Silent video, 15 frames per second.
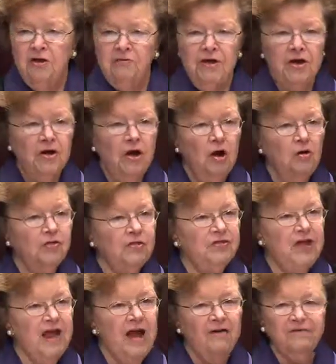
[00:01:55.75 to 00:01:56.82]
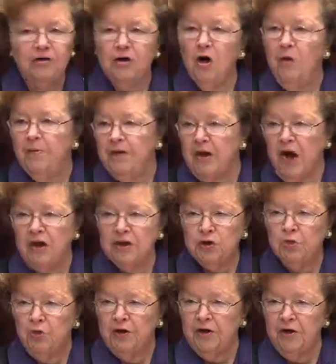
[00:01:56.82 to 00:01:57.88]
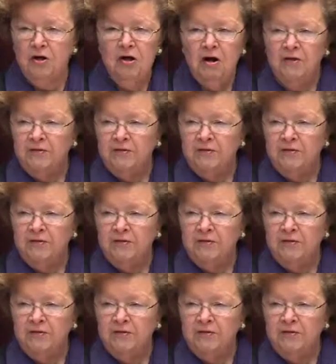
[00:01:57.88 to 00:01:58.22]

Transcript: They know that they have to go beyond Twitter.